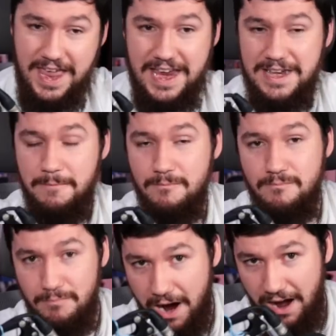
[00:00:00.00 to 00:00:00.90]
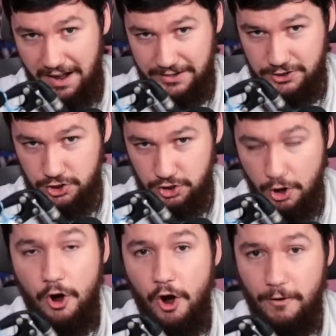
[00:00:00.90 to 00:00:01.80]
in March
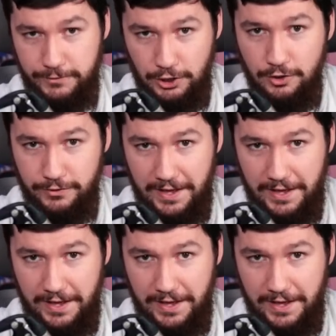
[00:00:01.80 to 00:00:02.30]
of two